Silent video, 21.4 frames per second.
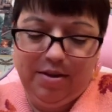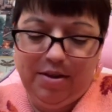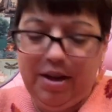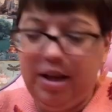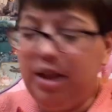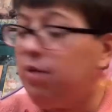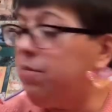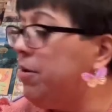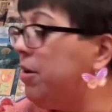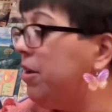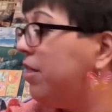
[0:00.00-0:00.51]

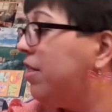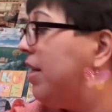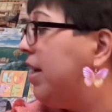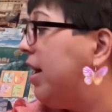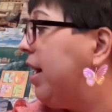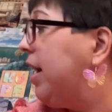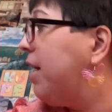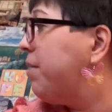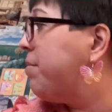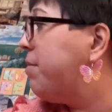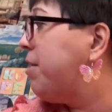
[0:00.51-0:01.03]
It's been a
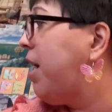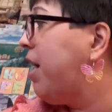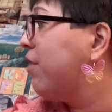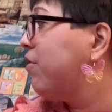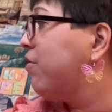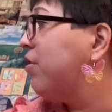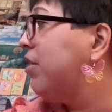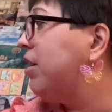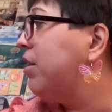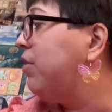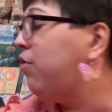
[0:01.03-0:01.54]
thing. I've been
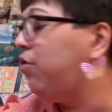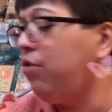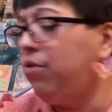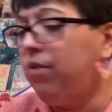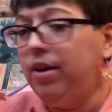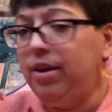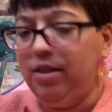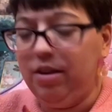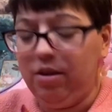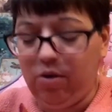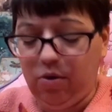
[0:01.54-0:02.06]
actually
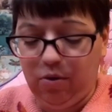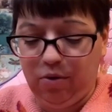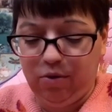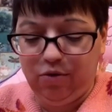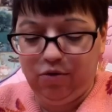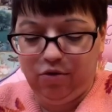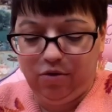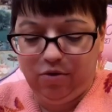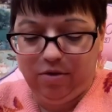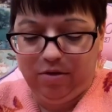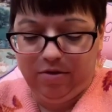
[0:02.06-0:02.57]
enjoying the gold
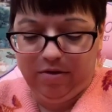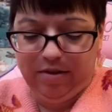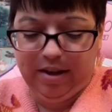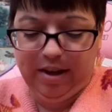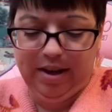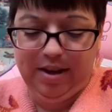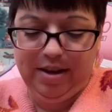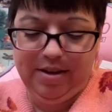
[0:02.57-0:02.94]
jewelry.